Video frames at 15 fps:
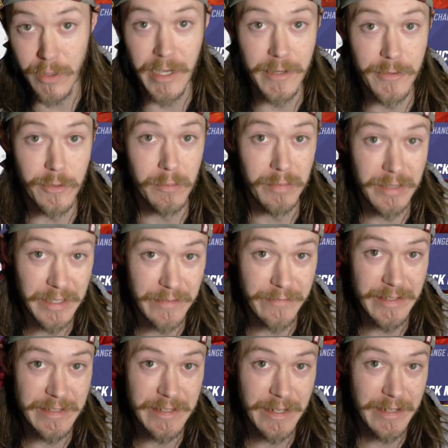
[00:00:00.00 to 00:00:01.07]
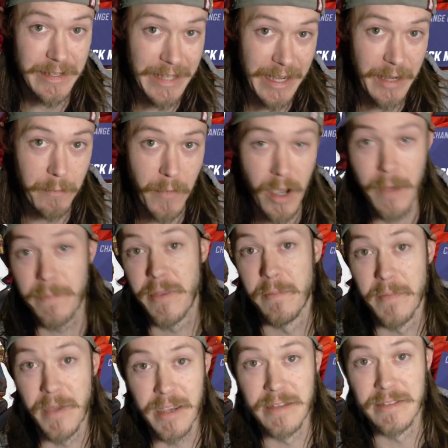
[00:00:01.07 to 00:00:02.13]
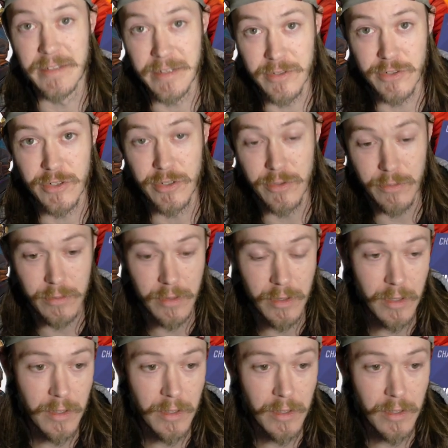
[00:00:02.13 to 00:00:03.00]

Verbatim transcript: I do believe it's a game optimized issue